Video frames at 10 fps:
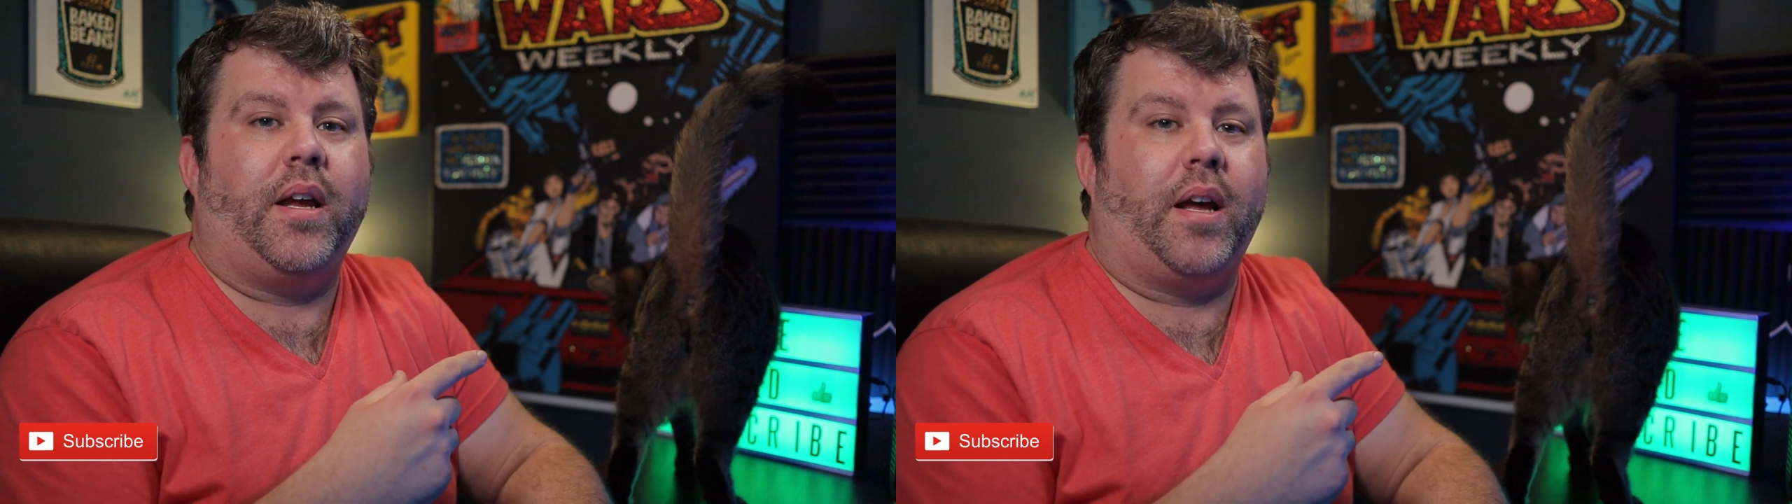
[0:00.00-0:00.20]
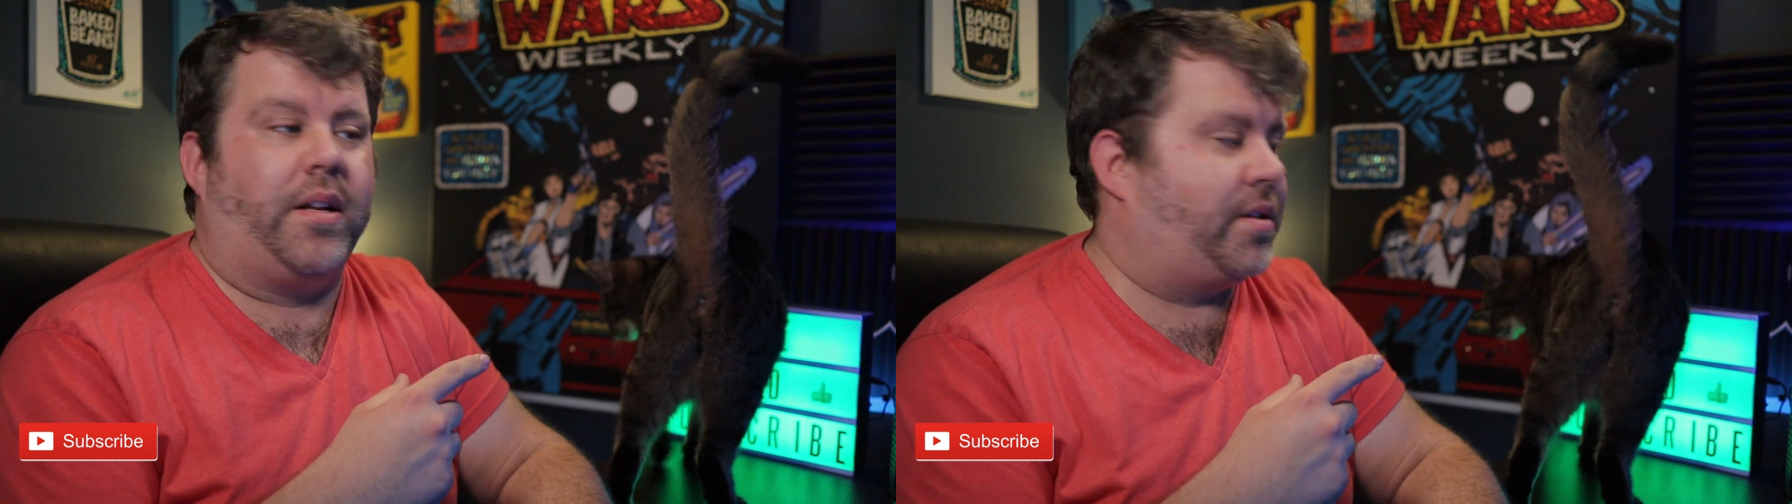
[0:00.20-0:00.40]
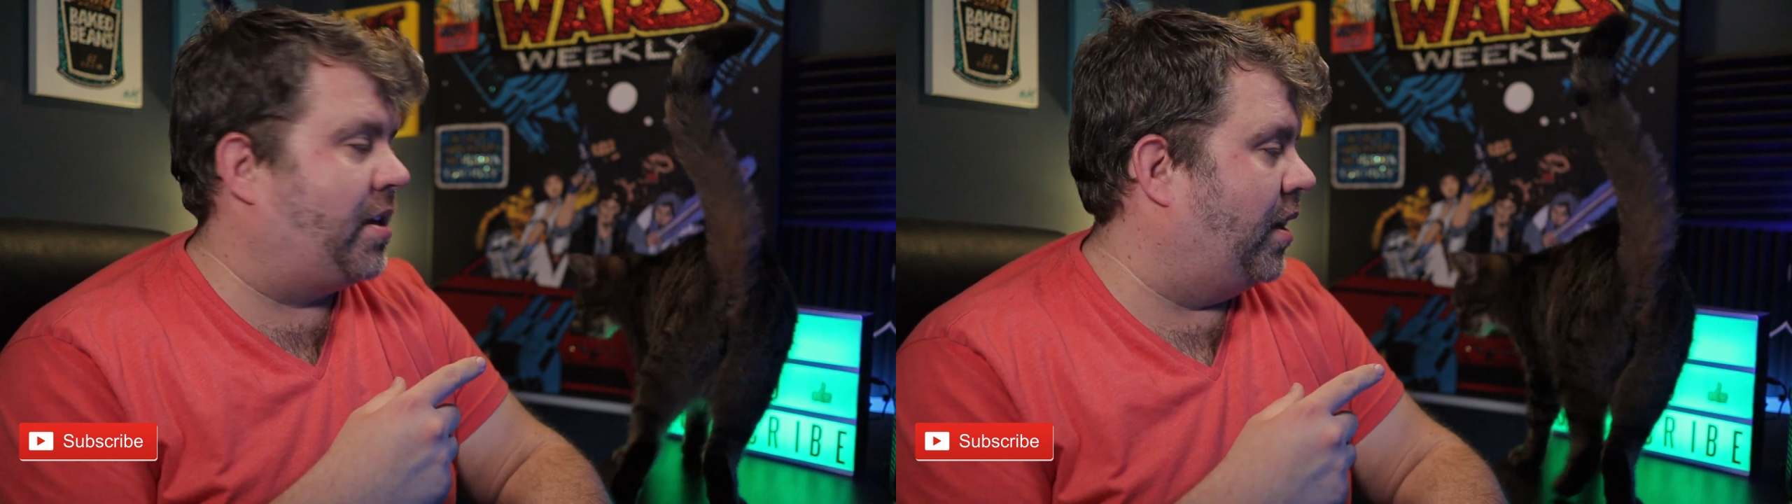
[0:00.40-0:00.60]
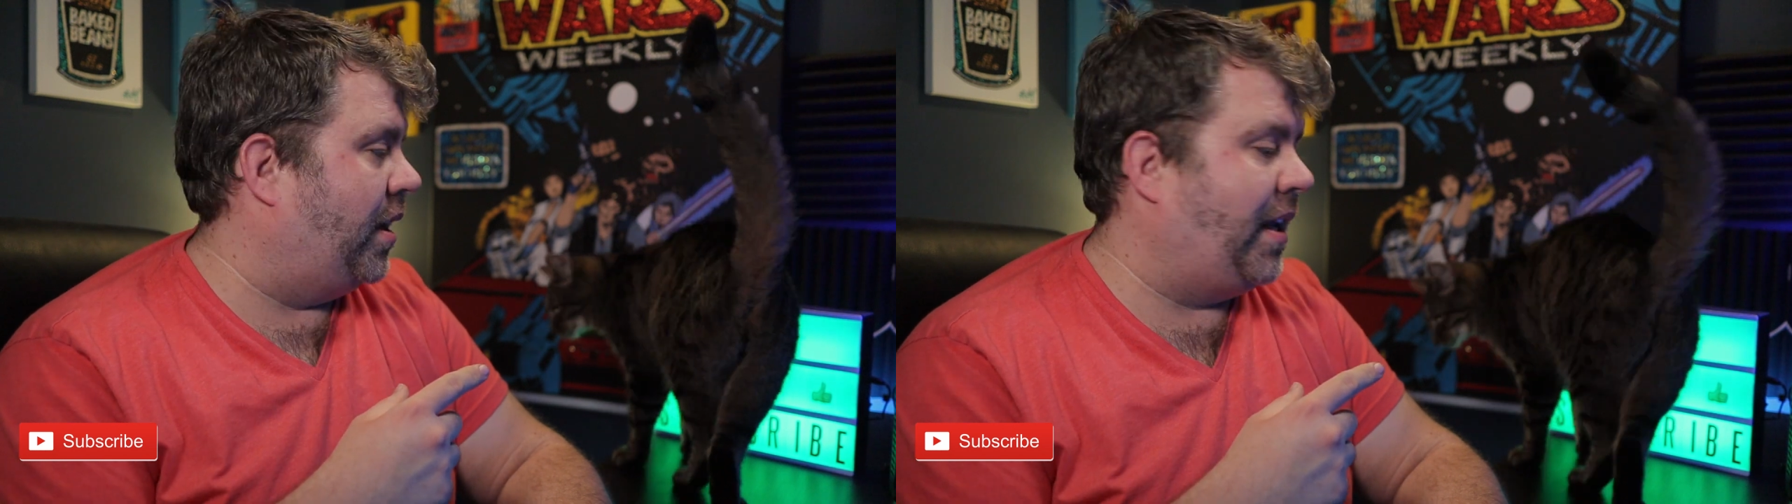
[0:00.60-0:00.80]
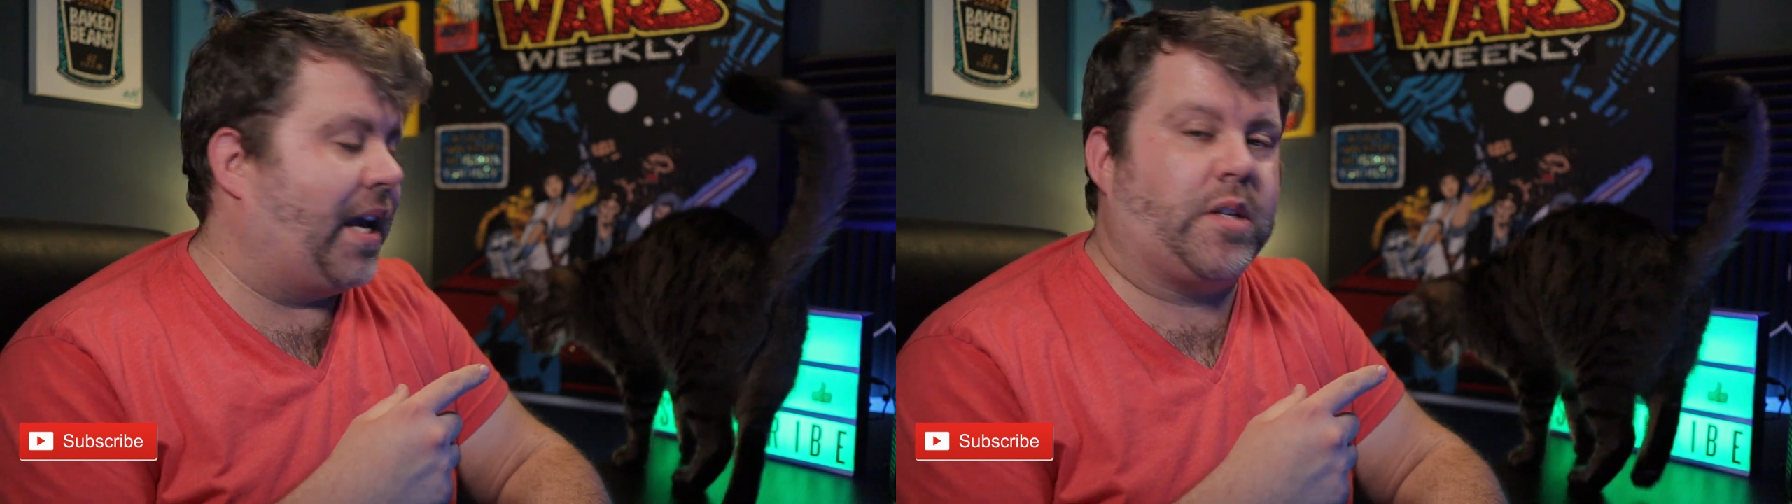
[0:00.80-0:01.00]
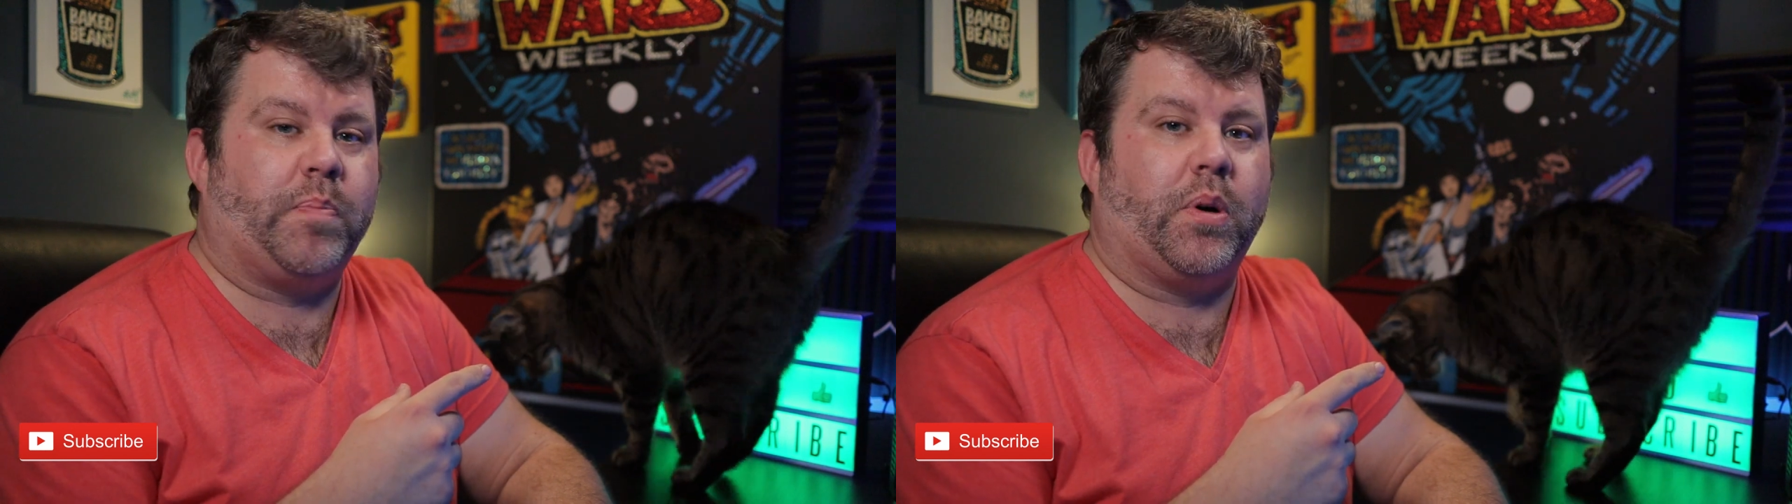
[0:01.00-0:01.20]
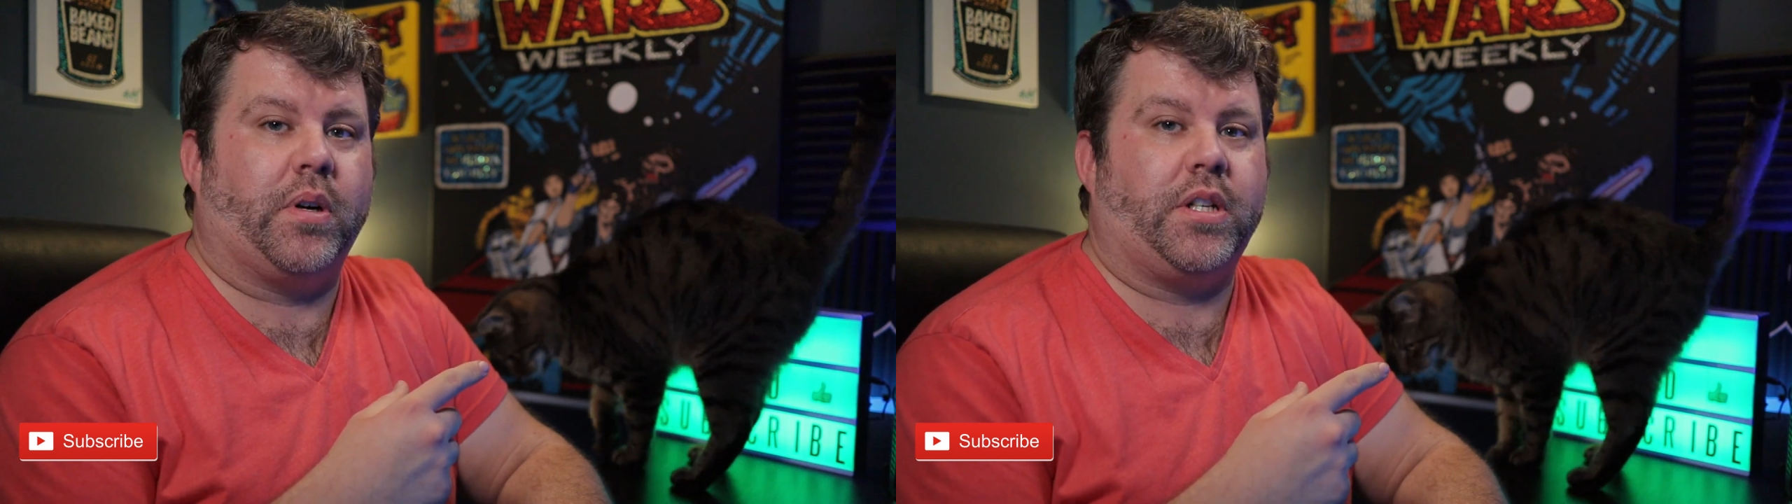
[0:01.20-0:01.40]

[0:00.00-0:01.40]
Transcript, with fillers: until he gets bored.